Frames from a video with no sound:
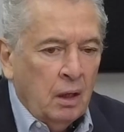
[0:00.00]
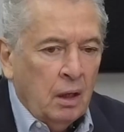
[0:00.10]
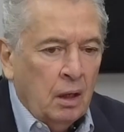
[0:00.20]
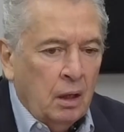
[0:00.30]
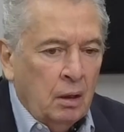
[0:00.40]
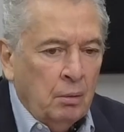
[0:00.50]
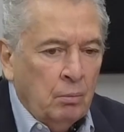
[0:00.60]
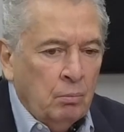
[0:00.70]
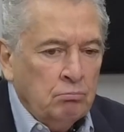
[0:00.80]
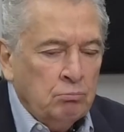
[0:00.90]
uh,
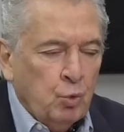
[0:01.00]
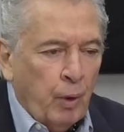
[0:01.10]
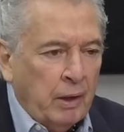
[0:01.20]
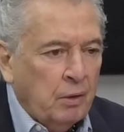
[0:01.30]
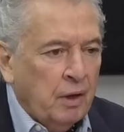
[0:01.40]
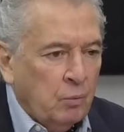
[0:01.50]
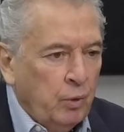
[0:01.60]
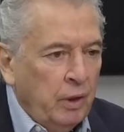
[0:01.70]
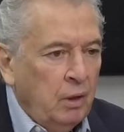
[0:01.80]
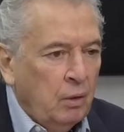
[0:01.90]
greater than
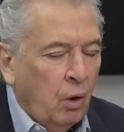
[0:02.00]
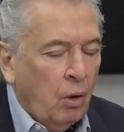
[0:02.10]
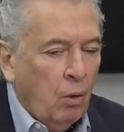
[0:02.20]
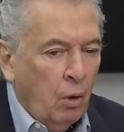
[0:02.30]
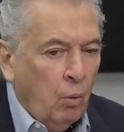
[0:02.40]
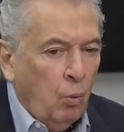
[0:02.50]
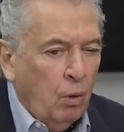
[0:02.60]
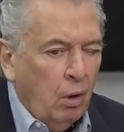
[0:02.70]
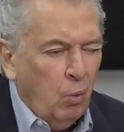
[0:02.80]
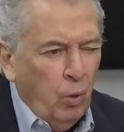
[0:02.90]
we are, are
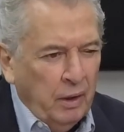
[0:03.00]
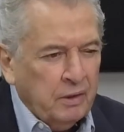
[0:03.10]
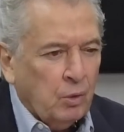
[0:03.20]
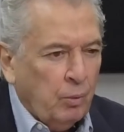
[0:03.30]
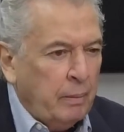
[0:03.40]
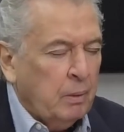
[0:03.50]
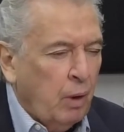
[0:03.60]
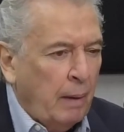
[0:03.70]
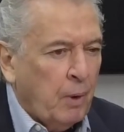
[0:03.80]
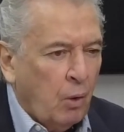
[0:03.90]
are willing to maybe
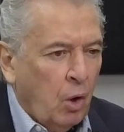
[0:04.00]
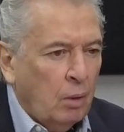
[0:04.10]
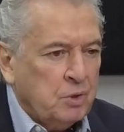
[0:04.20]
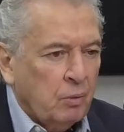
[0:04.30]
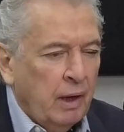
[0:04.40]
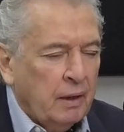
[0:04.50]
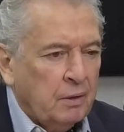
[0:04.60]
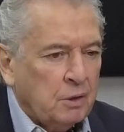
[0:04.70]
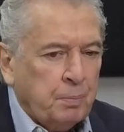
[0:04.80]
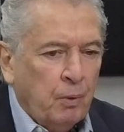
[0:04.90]
wrap our arms around at
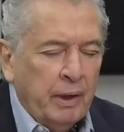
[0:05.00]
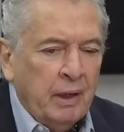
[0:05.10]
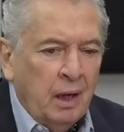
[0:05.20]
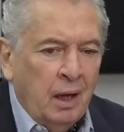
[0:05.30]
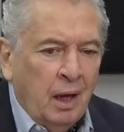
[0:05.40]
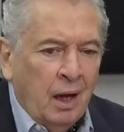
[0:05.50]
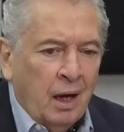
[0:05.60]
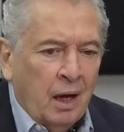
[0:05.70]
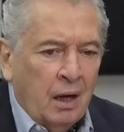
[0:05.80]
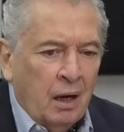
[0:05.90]
this point.
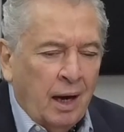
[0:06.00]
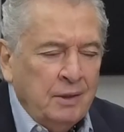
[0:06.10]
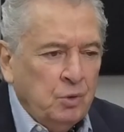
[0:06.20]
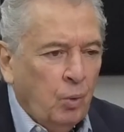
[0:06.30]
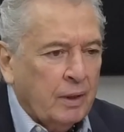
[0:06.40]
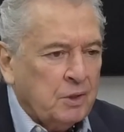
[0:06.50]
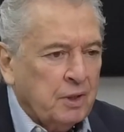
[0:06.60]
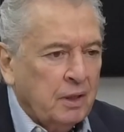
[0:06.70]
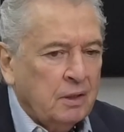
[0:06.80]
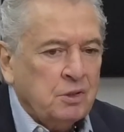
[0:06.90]
Uh, I do want to
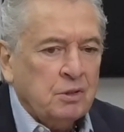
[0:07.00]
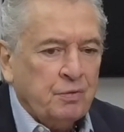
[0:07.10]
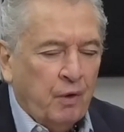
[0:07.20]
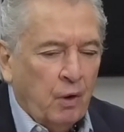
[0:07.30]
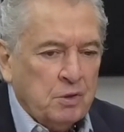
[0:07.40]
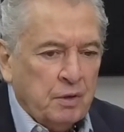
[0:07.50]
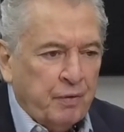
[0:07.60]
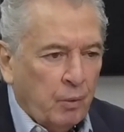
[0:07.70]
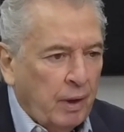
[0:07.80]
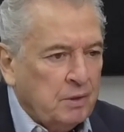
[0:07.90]
say this as far as the
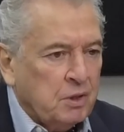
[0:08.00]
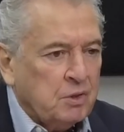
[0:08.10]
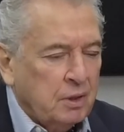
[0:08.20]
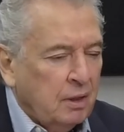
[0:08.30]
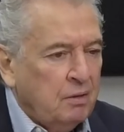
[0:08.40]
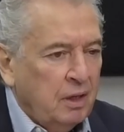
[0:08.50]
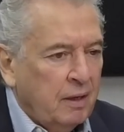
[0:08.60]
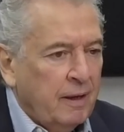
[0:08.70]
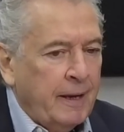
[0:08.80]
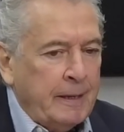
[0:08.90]
forensics and the
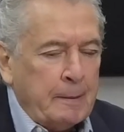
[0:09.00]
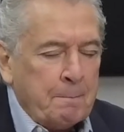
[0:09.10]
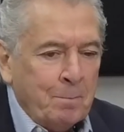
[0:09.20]
DNA,